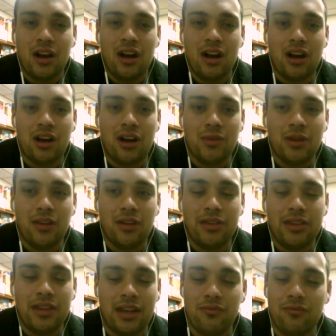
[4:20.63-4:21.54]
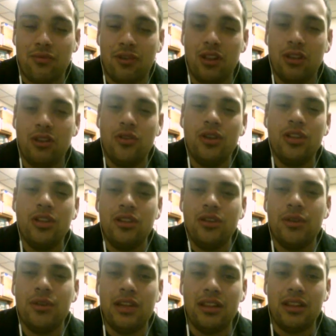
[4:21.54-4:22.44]
You know, they alluded
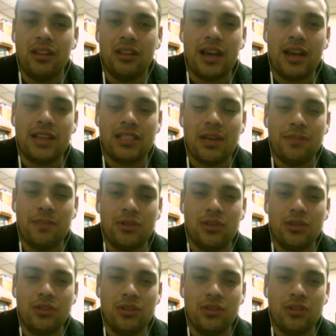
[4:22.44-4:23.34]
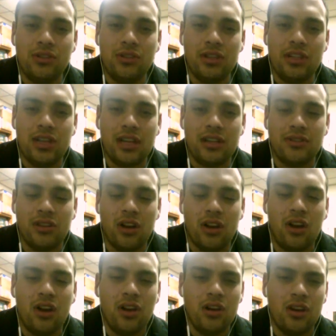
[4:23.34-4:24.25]
to it in the last episode. The two detectives saying,
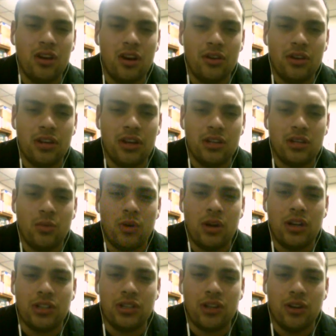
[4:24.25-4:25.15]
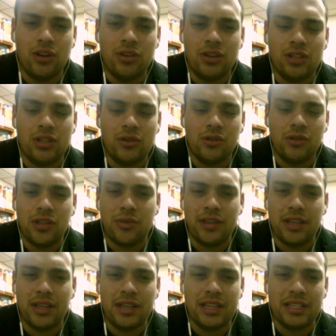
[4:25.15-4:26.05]
"Oh, you know, he doesn't want to show this to us. We
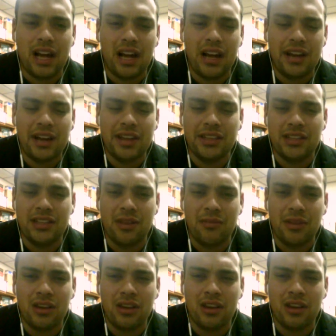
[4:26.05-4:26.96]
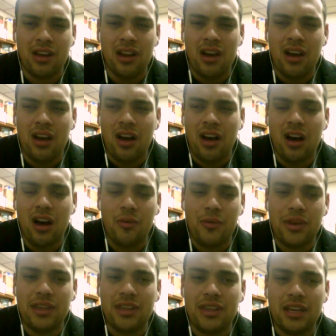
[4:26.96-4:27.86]
think he's hiding something.
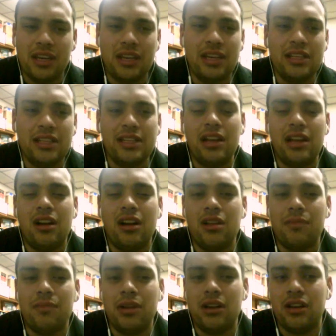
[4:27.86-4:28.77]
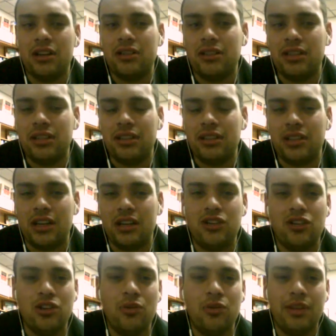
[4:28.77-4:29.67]
We think he's in on it because he's
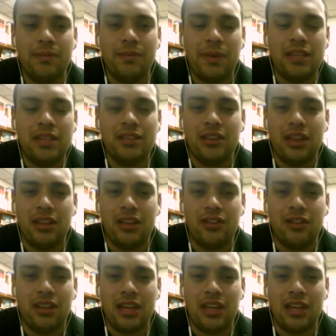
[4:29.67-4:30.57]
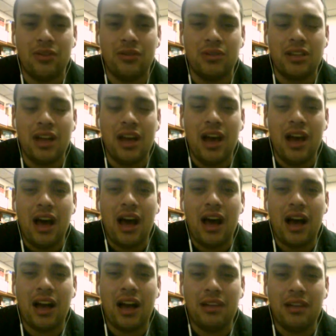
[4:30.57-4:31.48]
like doing." Basically, they thought that he was
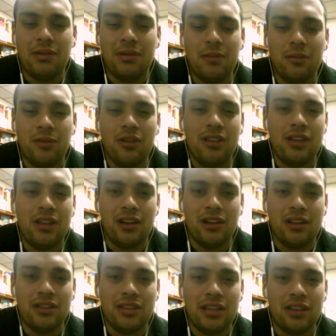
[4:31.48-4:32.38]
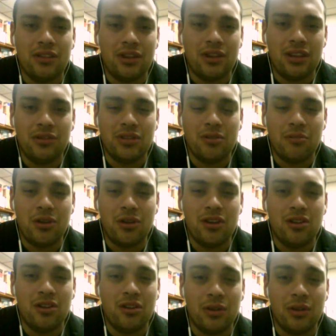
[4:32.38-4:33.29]
hiding people in there because they thought he was a
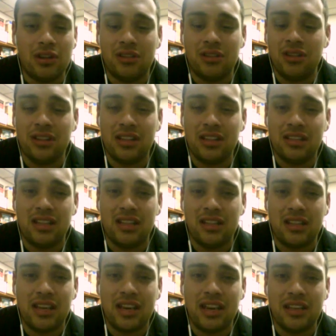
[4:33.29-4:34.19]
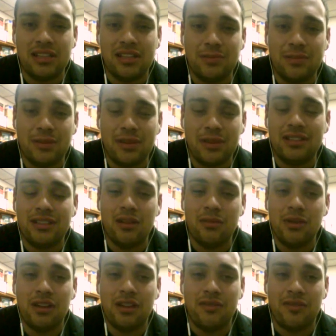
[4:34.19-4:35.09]
murderer. When clearly that's not the case. He's still
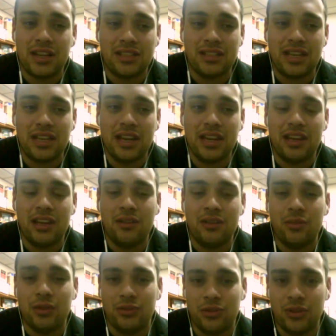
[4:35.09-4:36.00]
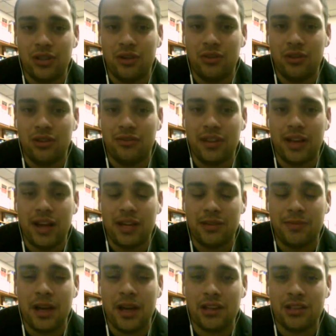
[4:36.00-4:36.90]
been investigating it, which was shown in the
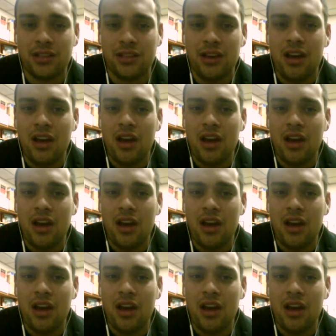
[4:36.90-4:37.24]
flashbacks.